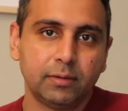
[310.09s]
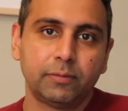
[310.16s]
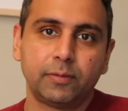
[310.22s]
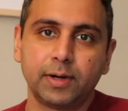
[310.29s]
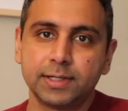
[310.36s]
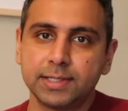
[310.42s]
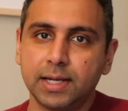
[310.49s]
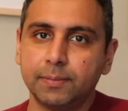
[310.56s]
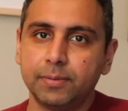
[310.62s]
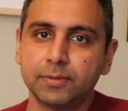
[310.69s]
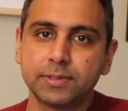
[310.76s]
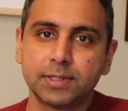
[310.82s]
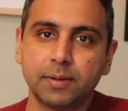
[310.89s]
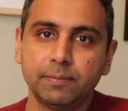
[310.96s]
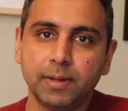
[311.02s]
For
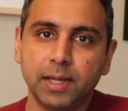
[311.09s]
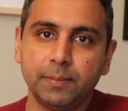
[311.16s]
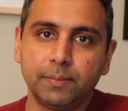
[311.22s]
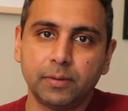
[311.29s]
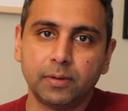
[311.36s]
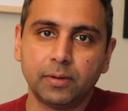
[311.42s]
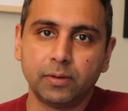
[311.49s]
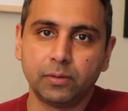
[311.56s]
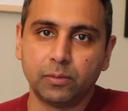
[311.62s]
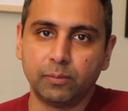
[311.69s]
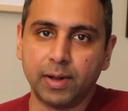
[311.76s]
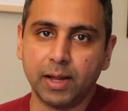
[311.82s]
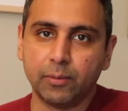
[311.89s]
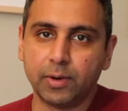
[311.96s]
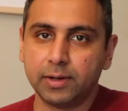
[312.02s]
example, some people
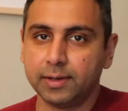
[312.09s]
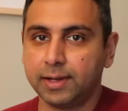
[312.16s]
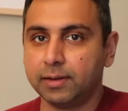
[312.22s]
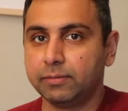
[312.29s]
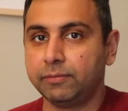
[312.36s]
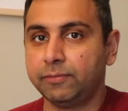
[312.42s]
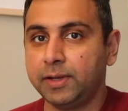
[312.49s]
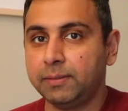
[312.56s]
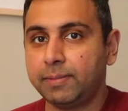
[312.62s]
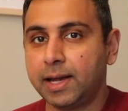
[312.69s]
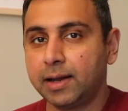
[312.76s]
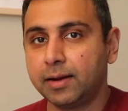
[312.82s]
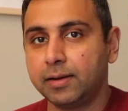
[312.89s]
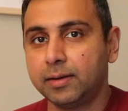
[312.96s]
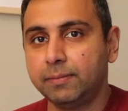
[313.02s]
might want to get
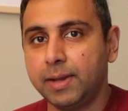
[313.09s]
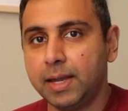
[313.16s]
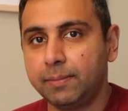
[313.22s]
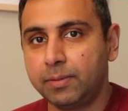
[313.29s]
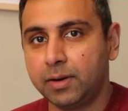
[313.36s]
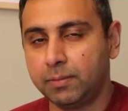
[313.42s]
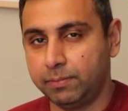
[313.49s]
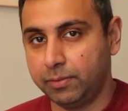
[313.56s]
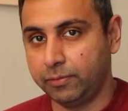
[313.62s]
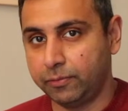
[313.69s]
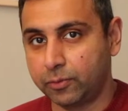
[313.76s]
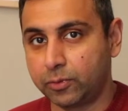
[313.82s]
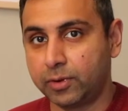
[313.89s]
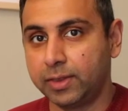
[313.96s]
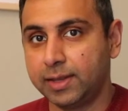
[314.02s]
feedback on a paper
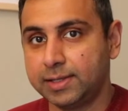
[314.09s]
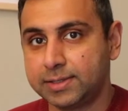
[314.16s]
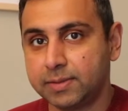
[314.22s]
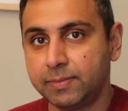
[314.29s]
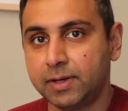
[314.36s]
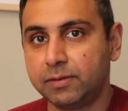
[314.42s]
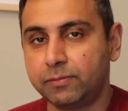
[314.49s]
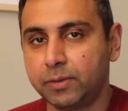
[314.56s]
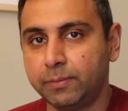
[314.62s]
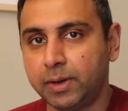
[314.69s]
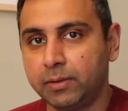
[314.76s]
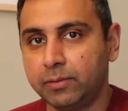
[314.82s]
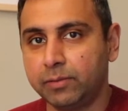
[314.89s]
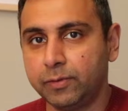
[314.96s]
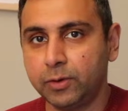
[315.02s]
before they submit it for
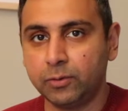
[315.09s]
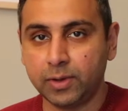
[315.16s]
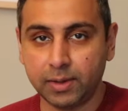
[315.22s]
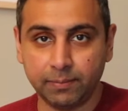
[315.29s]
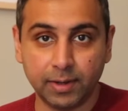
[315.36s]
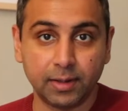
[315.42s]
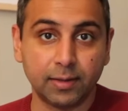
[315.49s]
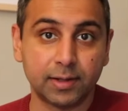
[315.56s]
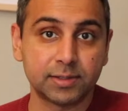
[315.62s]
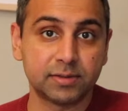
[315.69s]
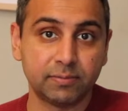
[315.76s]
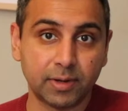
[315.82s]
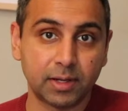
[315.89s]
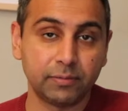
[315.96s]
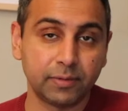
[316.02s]
peer review and make
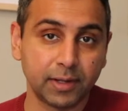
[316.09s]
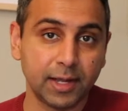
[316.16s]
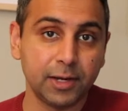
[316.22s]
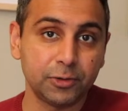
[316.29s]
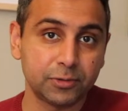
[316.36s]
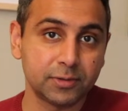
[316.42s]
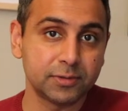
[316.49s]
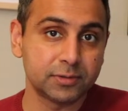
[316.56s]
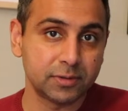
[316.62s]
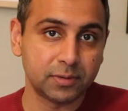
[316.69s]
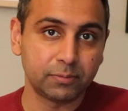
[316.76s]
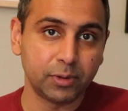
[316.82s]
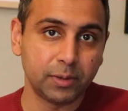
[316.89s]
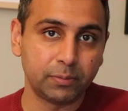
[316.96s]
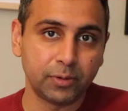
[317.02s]
lots of modifications to
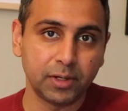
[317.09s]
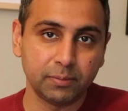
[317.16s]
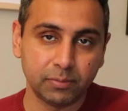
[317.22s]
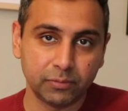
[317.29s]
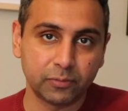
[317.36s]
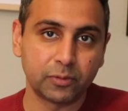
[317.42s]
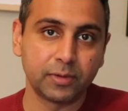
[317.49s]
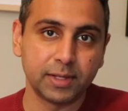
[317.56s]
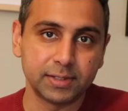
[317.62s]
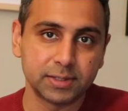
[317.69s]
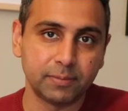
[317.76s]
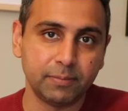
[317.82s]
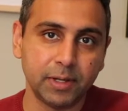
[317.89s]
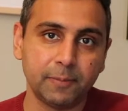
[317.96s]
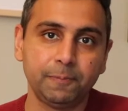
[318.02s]
the preprint before they
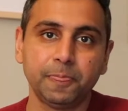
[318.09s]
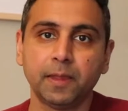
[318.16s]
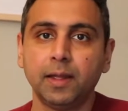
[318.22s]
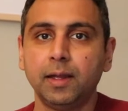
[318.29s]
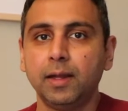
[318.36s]
submit.